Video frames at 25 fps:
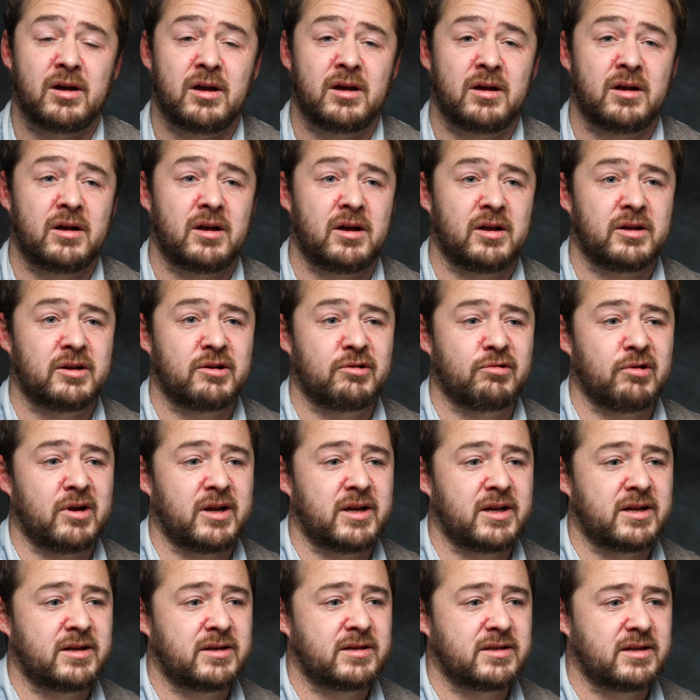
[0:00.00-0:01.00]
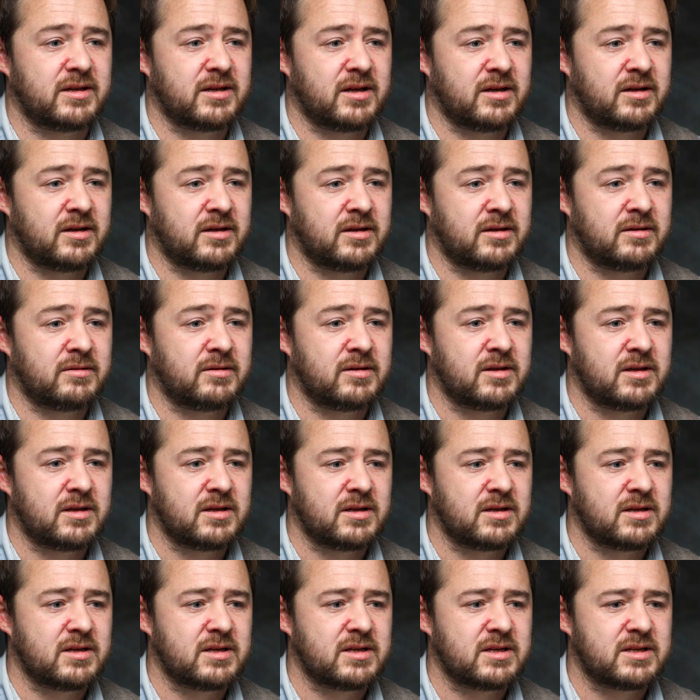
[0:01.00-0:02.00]
I created
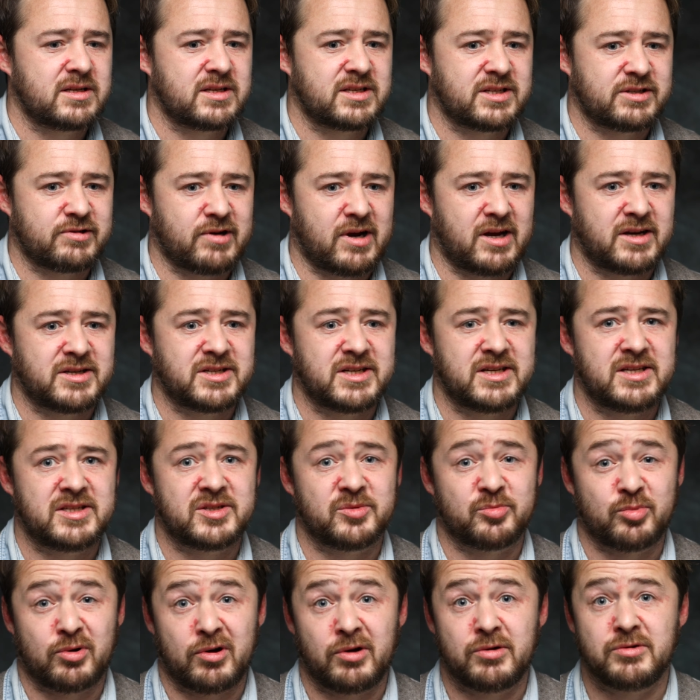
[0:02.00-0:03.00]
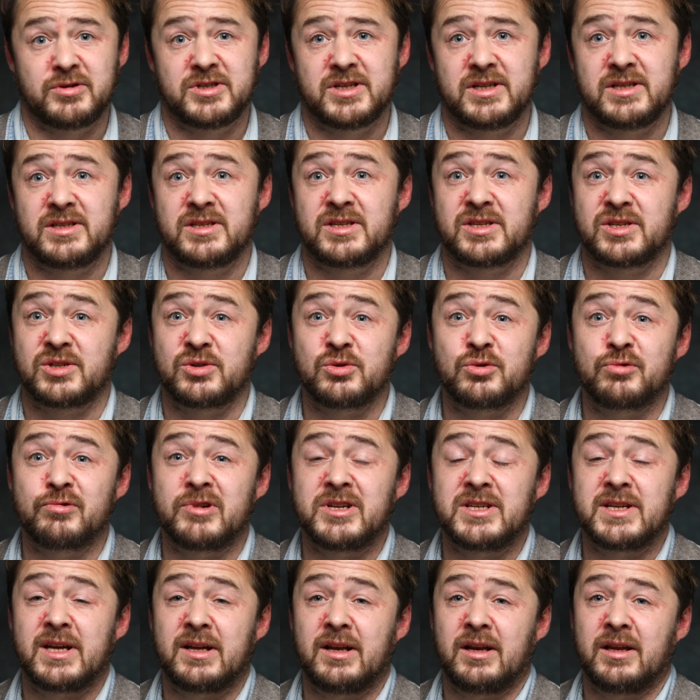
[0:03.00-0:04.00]
strategies, approaches,
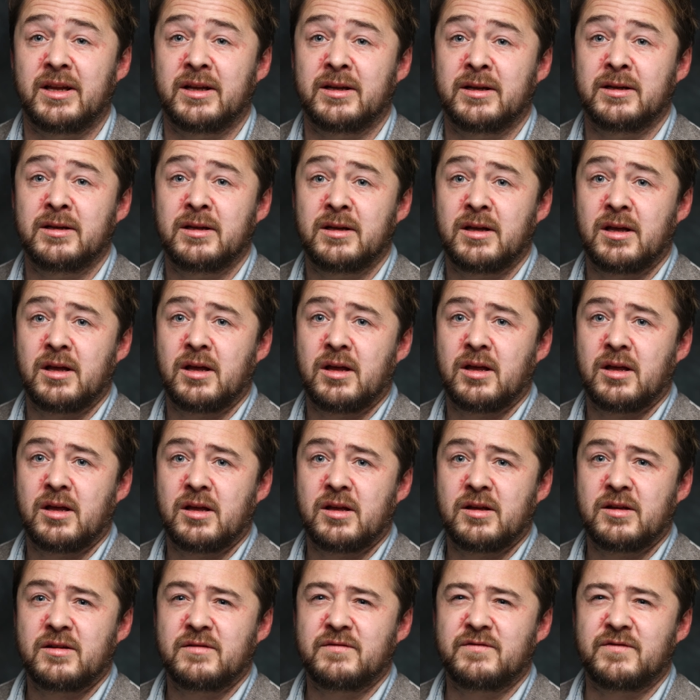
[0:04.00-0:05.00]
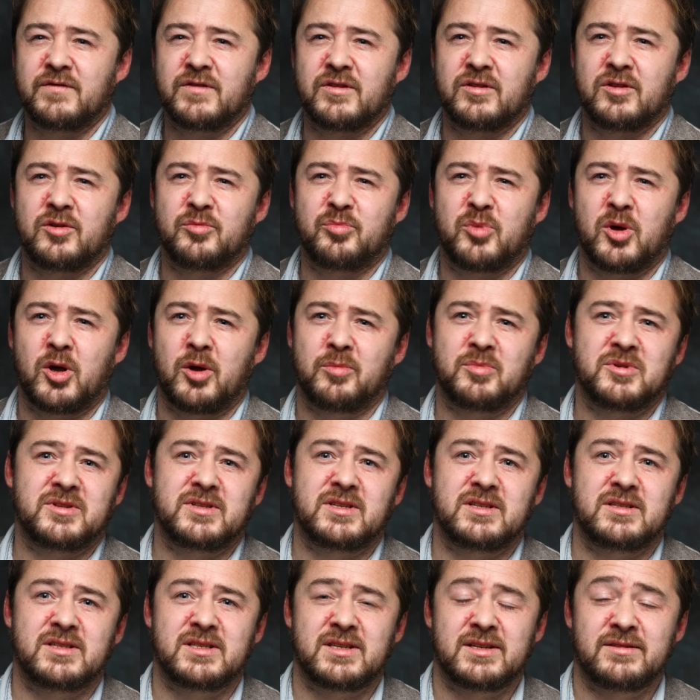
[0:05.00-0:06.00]
storytelling for the
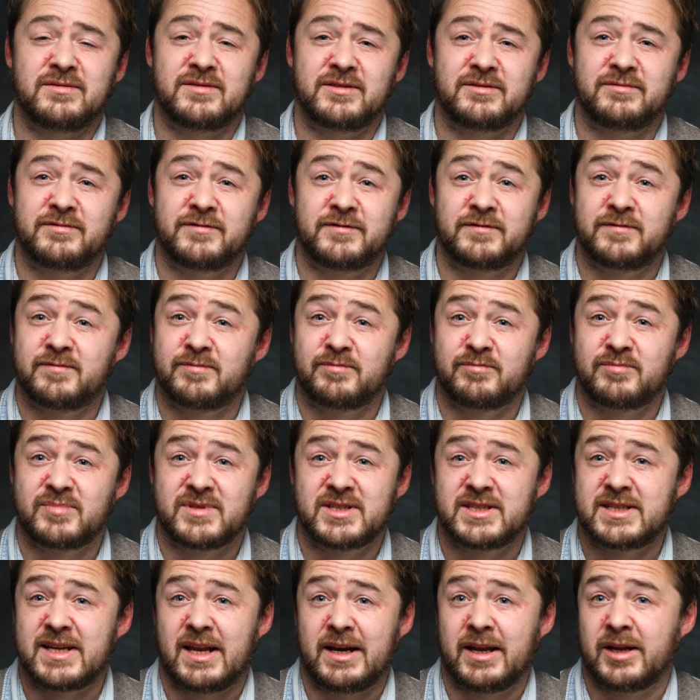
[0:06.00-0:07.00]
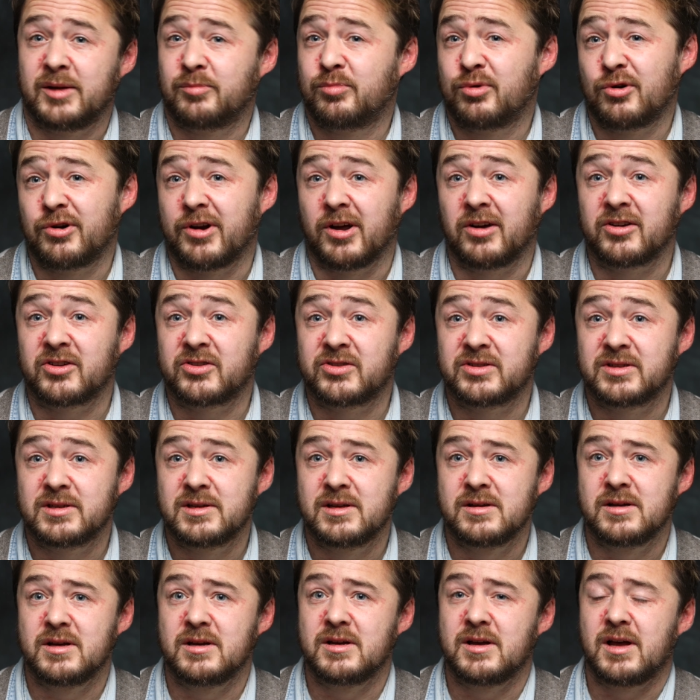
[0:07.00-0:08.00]
purposes of selling products.
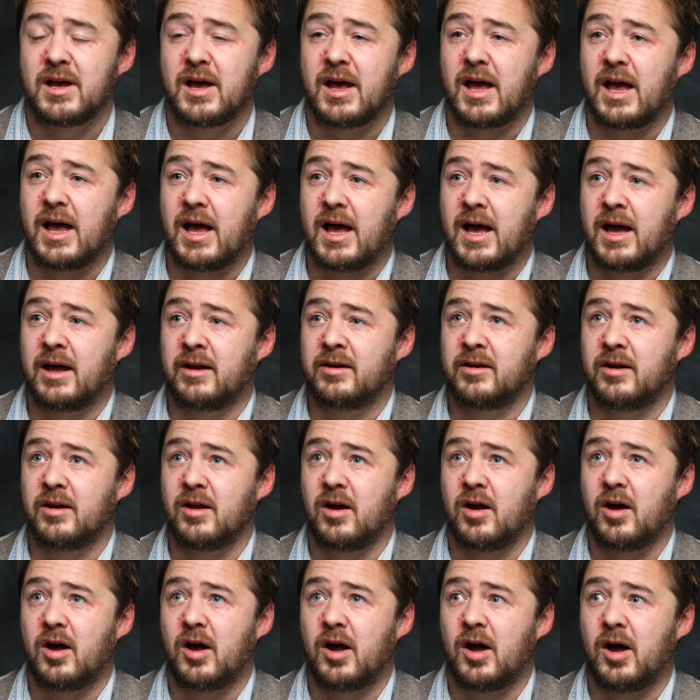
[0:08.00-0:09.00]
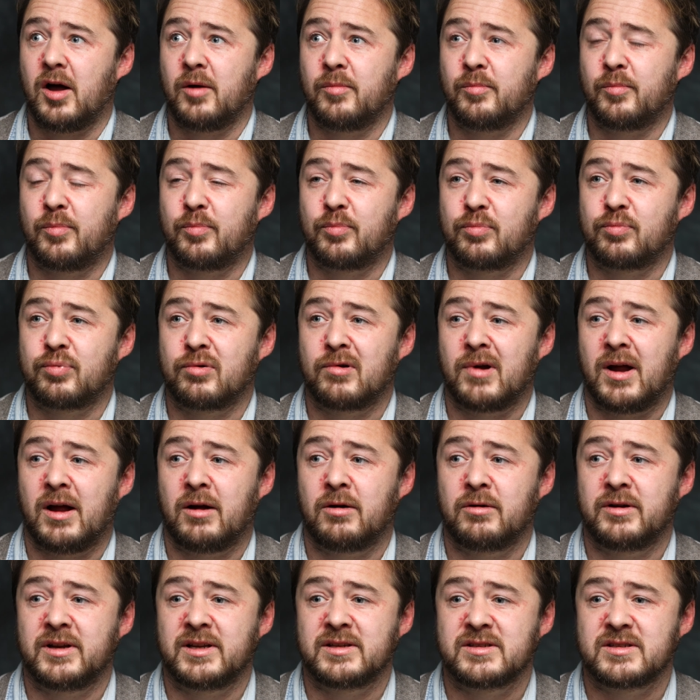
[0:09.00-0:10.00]
And I'm
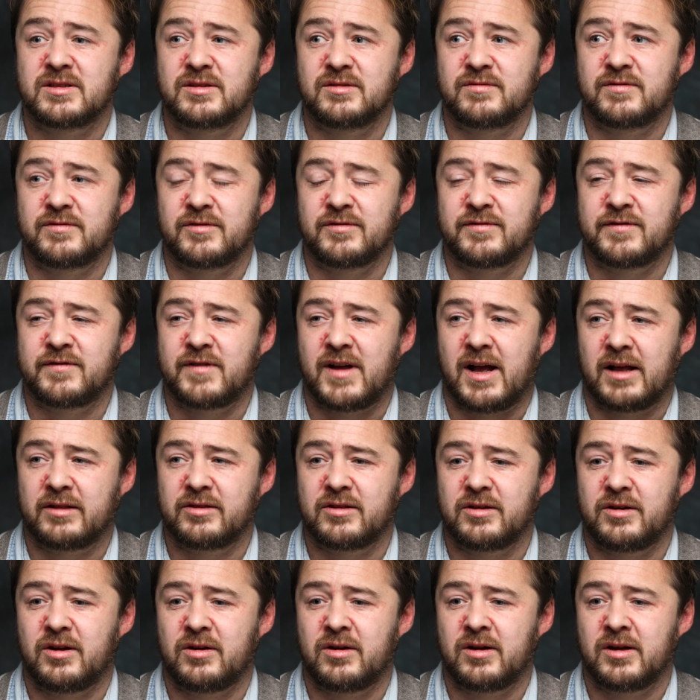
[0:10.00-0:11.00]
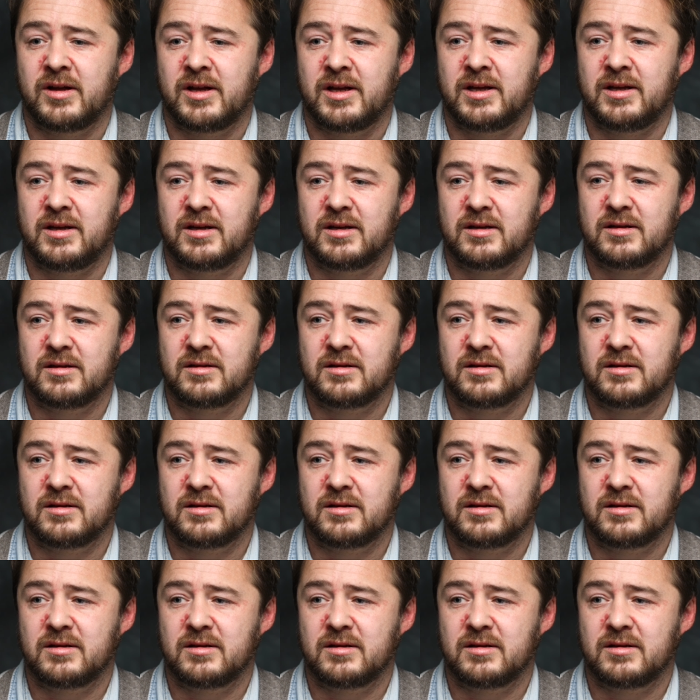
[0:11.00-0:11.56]
proudest of the fact that I